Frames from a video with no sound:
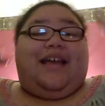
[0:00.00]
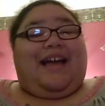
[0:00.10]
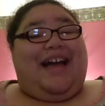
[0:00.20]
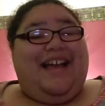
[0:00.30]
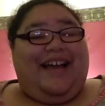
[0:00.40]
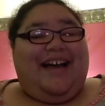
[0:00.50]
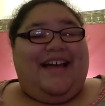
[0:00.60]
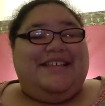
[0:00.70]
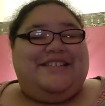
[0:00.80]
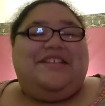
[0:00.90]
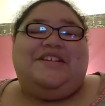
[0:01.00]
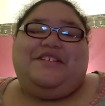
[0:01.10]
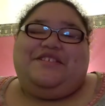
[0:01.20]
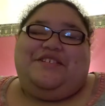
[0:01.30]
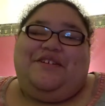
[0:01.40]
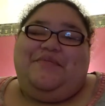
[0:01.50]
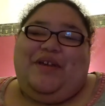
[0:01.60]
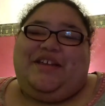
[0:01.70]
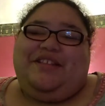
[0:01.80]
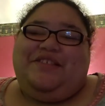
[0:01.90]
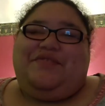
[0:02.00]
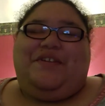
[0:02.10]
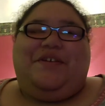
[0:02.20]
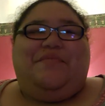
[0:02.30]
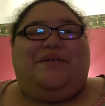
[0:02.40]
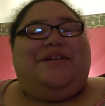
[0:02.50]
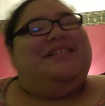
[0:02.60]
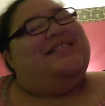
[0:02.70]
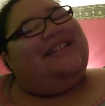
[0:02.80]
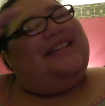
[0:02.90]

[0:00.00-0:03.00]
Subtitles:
Hi guys! So I'm making this video because